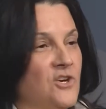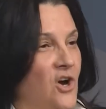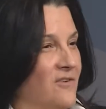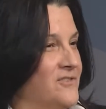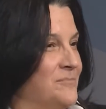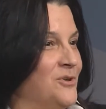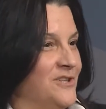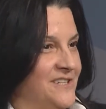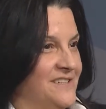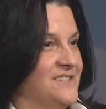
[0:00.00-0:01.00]
comfortable
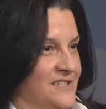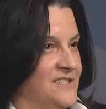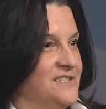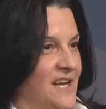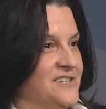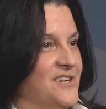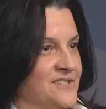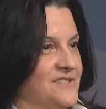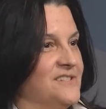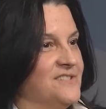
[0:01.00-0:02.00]
to
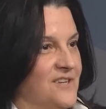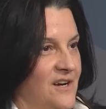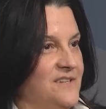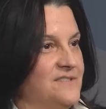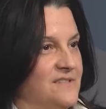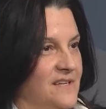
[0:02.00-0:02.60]
digest and discuss,